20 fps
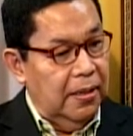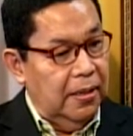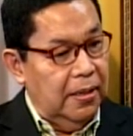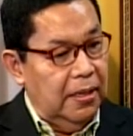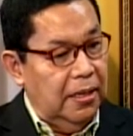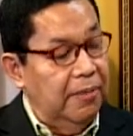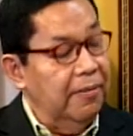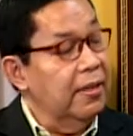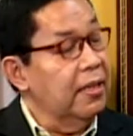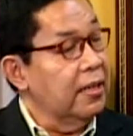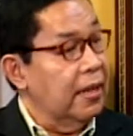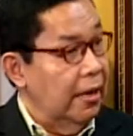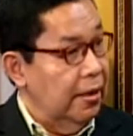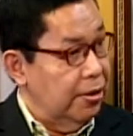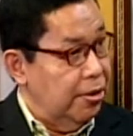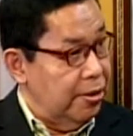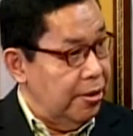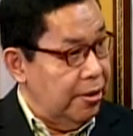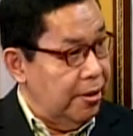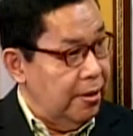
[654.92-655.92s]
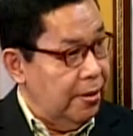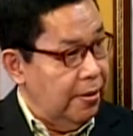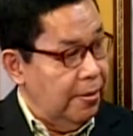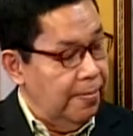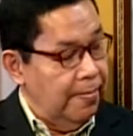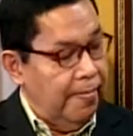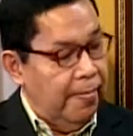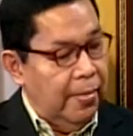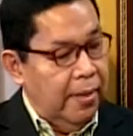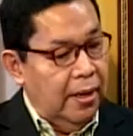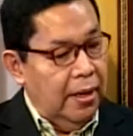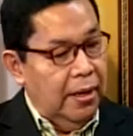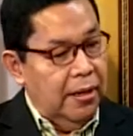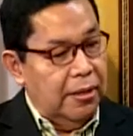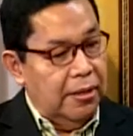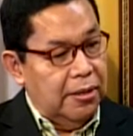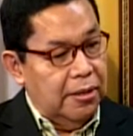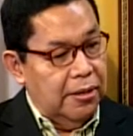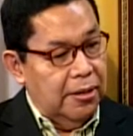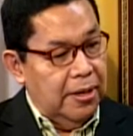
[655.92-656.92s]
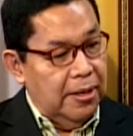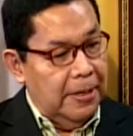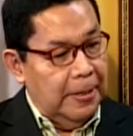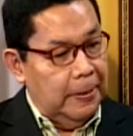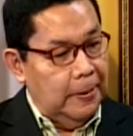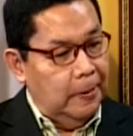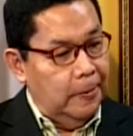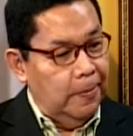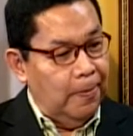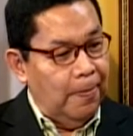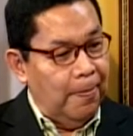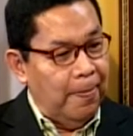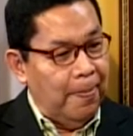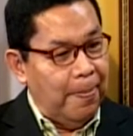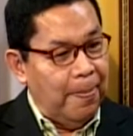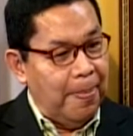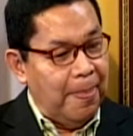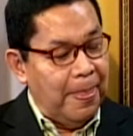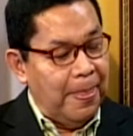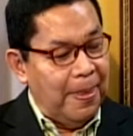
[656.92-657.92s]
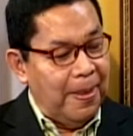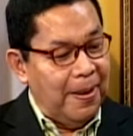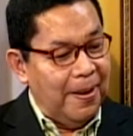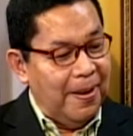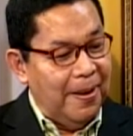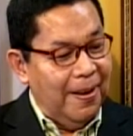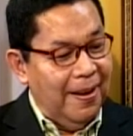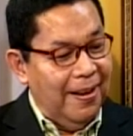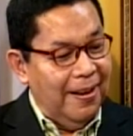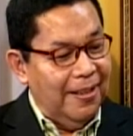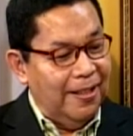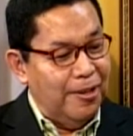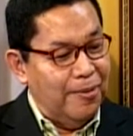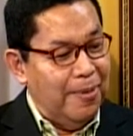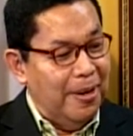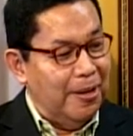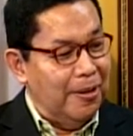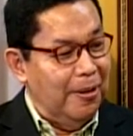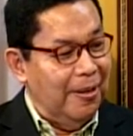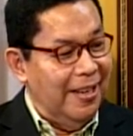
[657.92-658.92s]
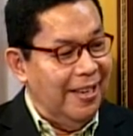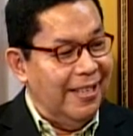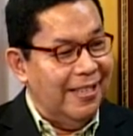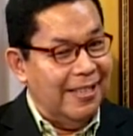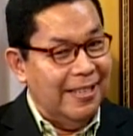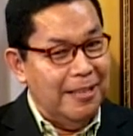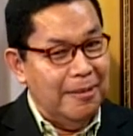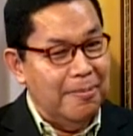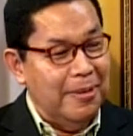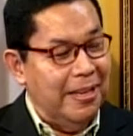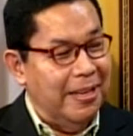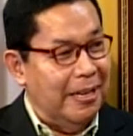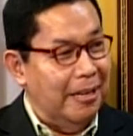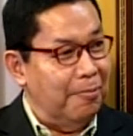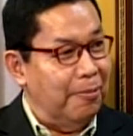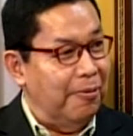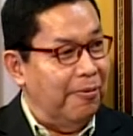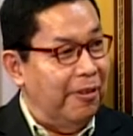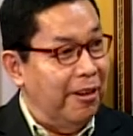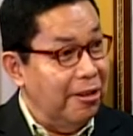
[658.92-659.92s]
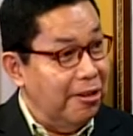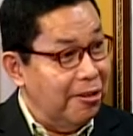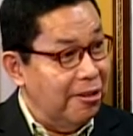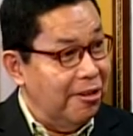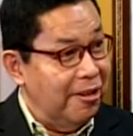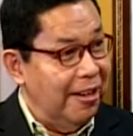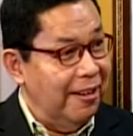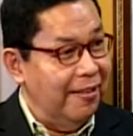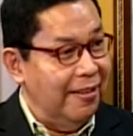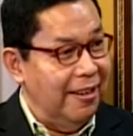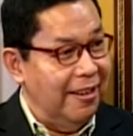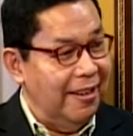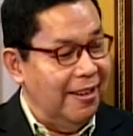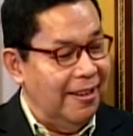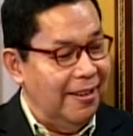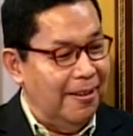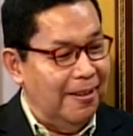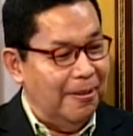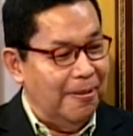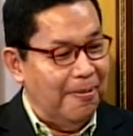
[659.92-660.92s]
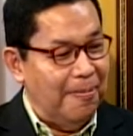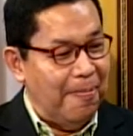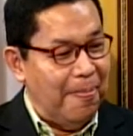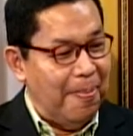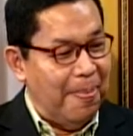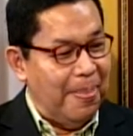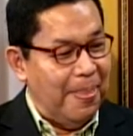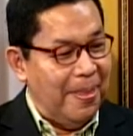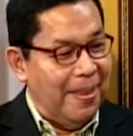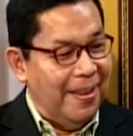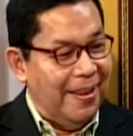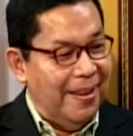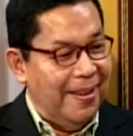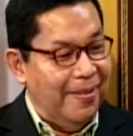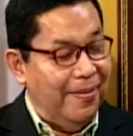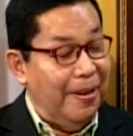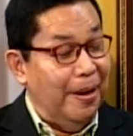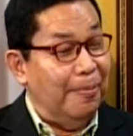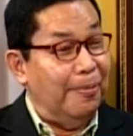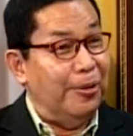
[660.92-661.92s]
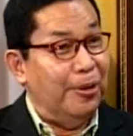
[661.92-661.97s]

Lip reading: even cancer. So to my colleagues in the medical profession, I think we have